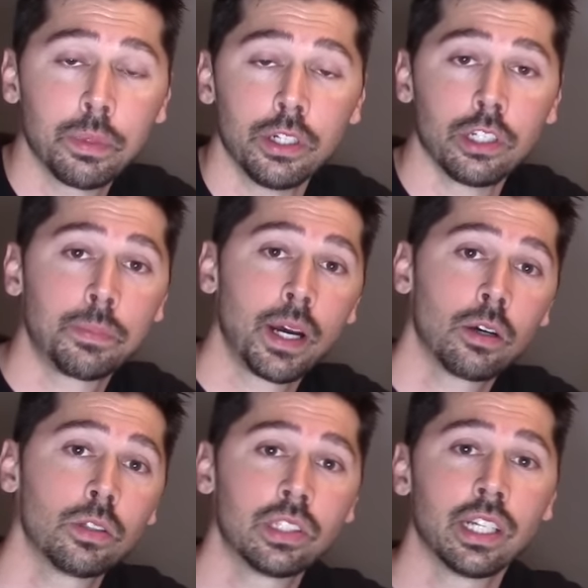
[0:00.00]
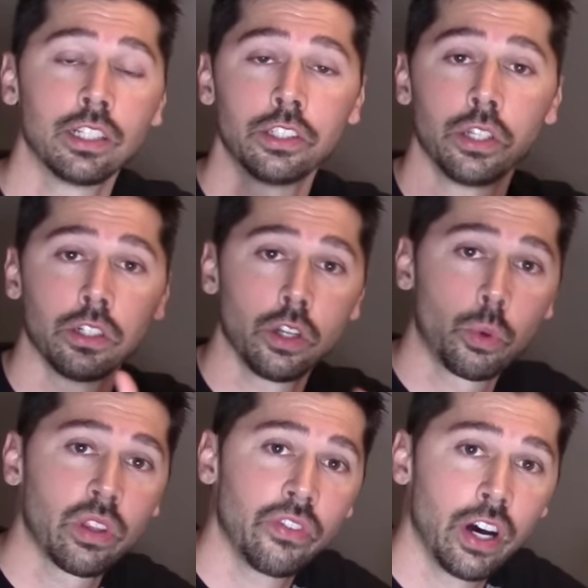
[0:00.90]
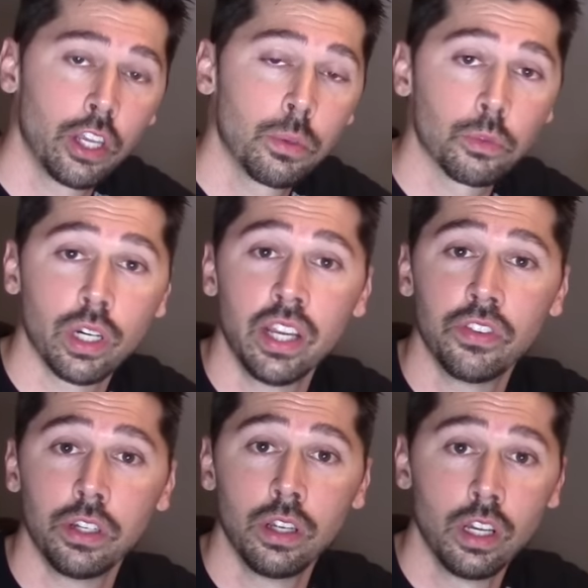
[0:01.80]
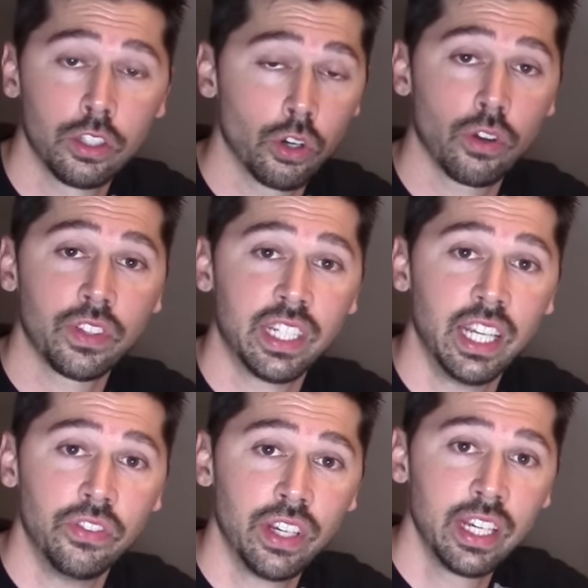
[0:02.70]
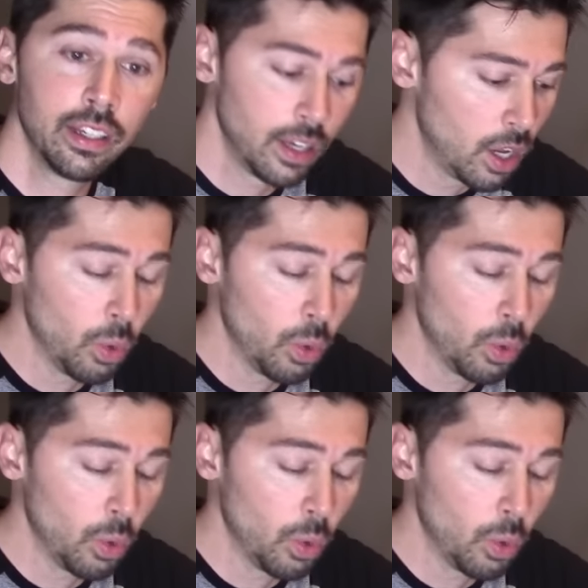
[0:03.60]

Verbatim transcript: but your spouse tells you to lower the volume or even turn off the TV,